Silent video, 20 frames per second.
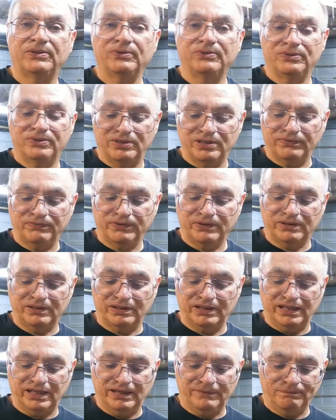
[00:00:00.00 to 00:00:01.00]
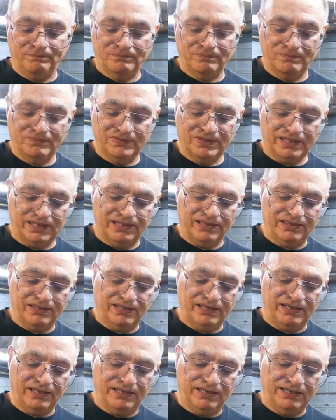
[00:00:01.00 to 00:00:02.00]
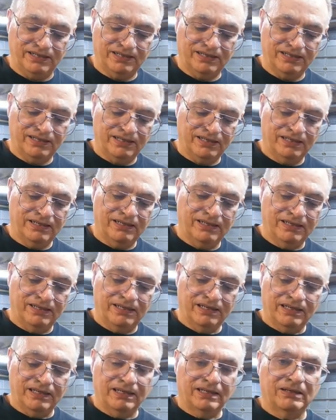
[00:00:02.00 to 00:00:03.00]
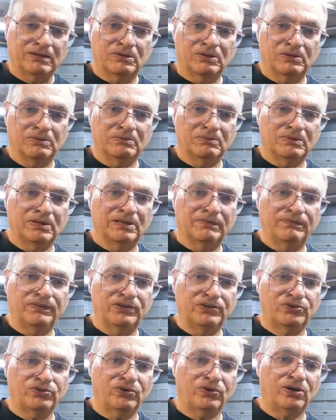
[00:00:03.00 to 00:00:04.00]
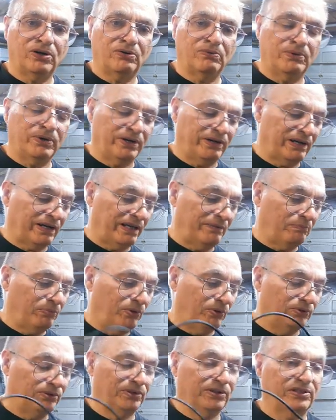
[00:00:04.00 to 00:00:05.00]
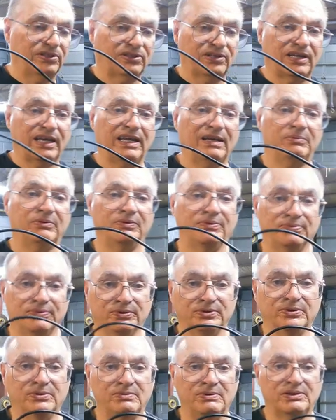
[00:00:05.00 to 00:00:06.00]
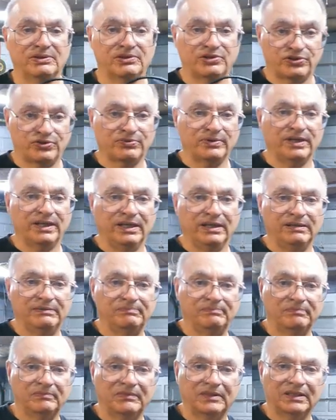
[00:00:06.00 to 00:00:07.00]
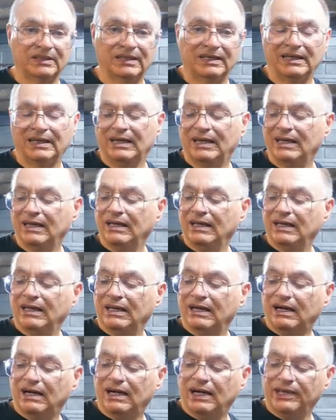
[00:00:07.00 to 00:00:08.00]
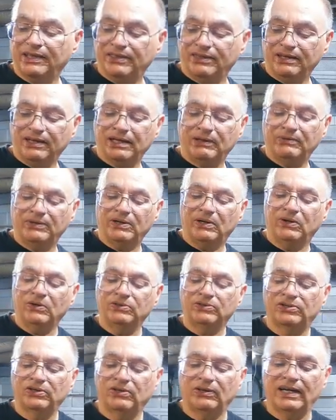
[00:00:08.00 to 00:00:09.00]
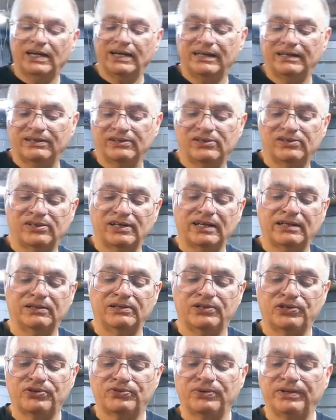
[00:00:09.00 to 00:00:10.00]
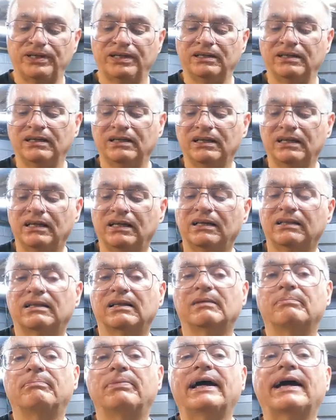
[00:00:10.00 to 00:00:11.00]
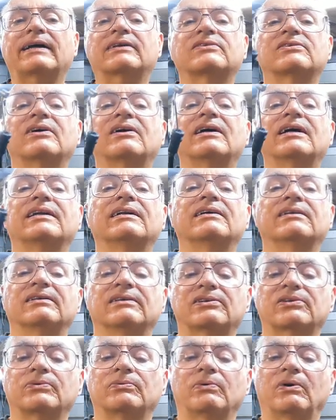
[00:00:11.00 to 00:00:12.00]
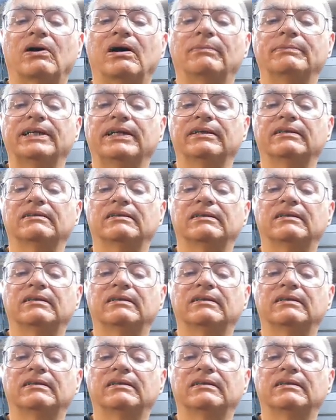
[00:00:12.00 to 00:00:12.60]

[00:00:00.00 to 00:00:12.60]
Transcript: do differently, I think, if you saw where I pulled this cable through with a string, I think I would also add a second string to the backside of this grommet,